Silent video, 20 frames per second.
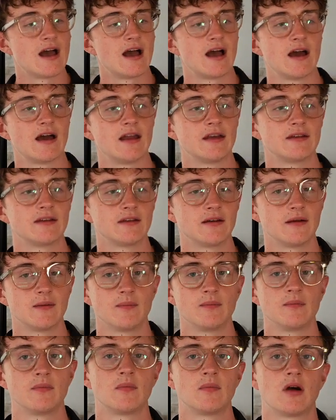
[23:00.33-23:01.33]
and
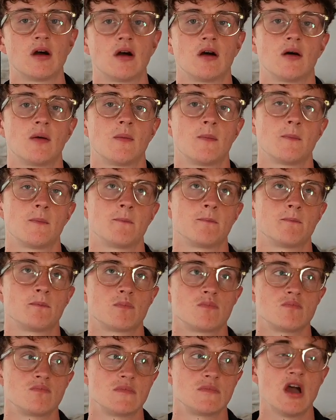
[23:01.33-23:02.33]

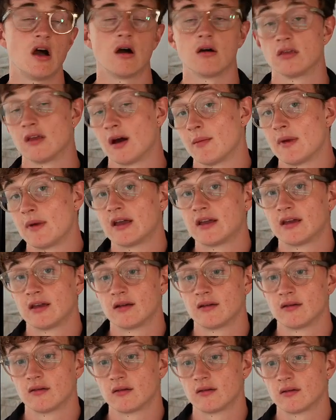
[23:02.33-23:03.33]
not
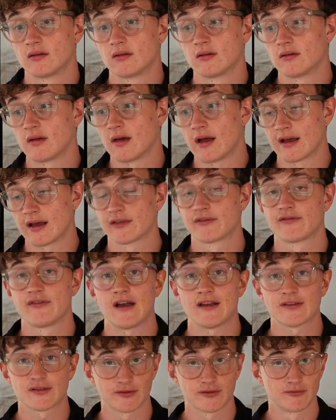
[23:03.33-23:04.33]
making as
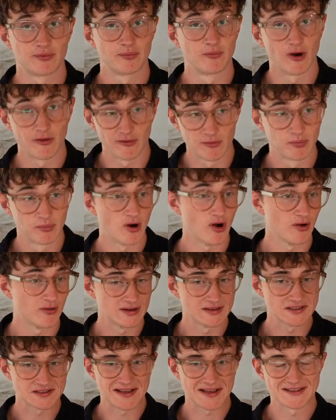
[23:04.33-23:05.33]
fast of a
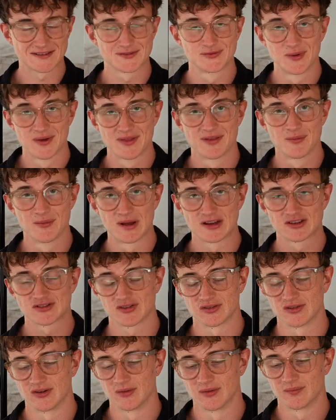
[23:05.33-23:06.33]
progress as with a
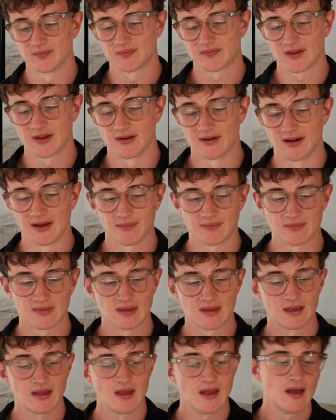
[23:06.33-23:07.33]
metronome. All right.
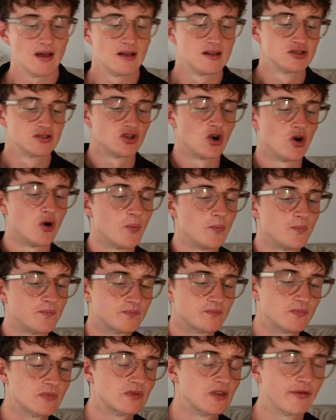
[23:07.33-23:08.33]
So
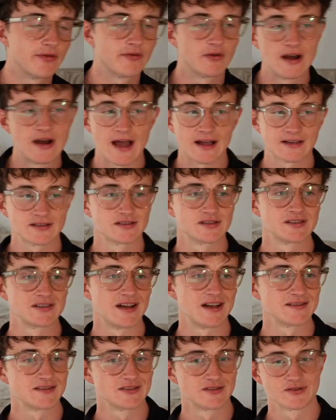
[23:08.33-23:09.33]
the 3
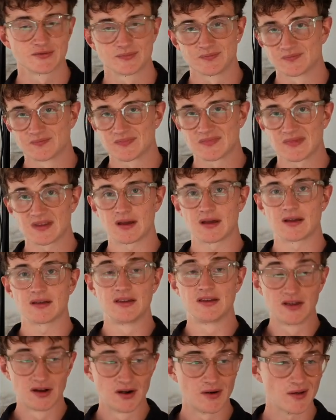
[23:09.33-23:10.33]
exercises
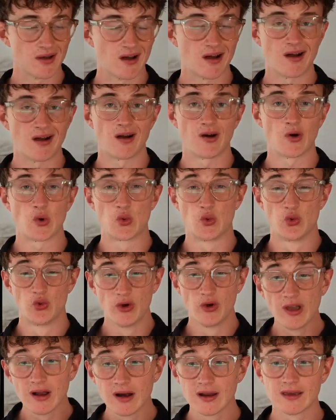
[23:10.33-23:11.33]
here are
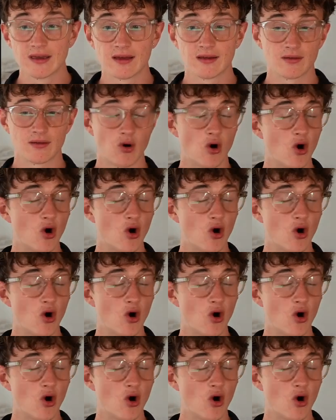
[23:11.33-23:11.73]
really